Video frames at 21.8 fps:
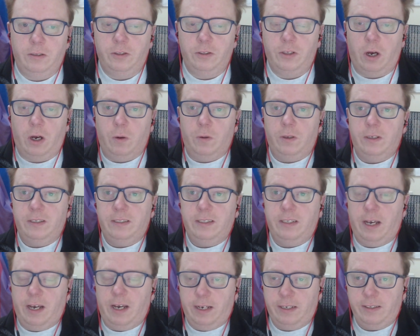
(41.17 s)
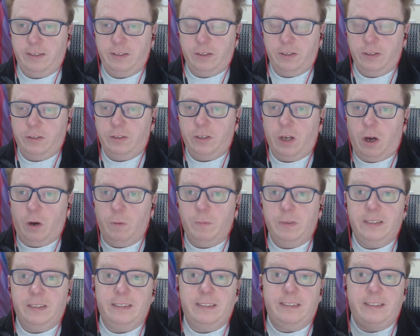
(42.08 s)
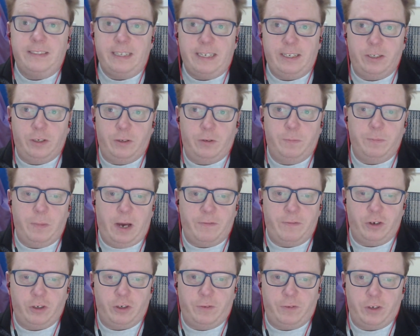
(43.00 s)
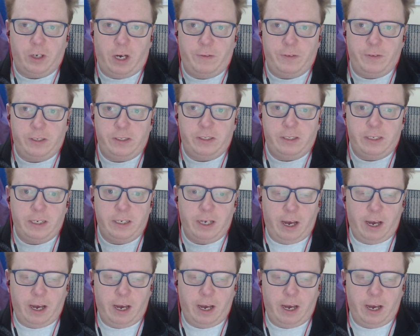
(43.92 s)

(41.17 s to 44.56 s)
So, uh, so C2, my version of Jarvis.